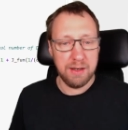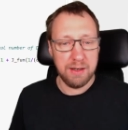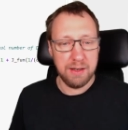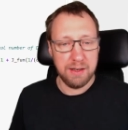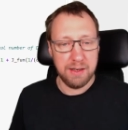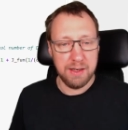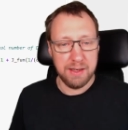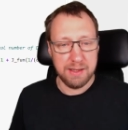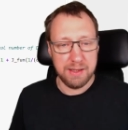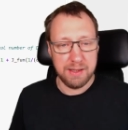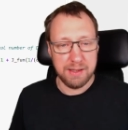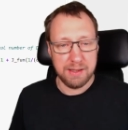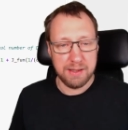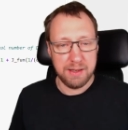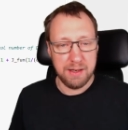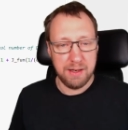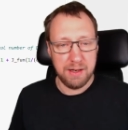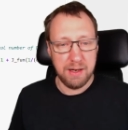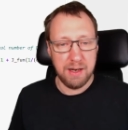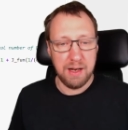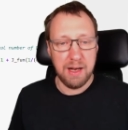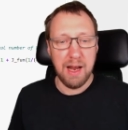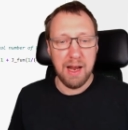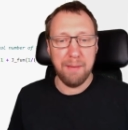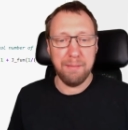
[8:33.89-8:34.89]
This is
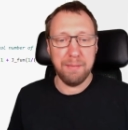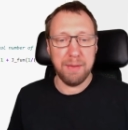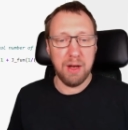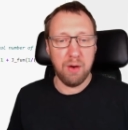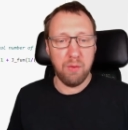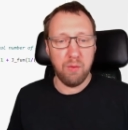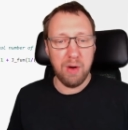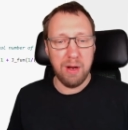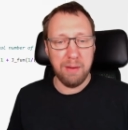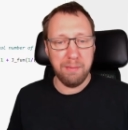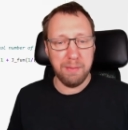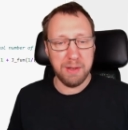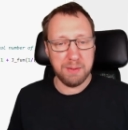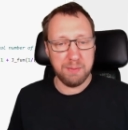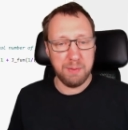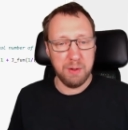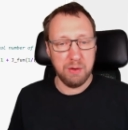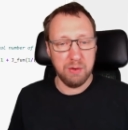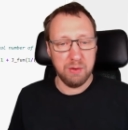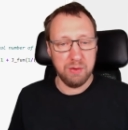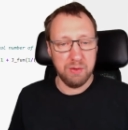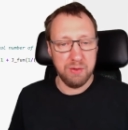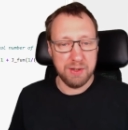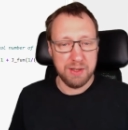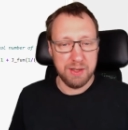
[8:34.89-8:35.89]
lambda 1 must be equal
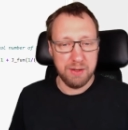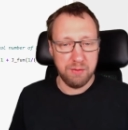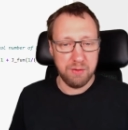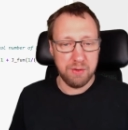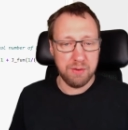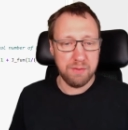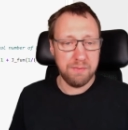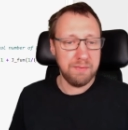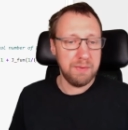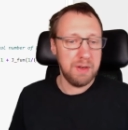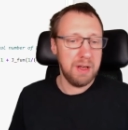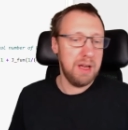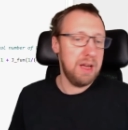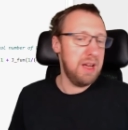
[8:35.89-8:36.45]
to 0.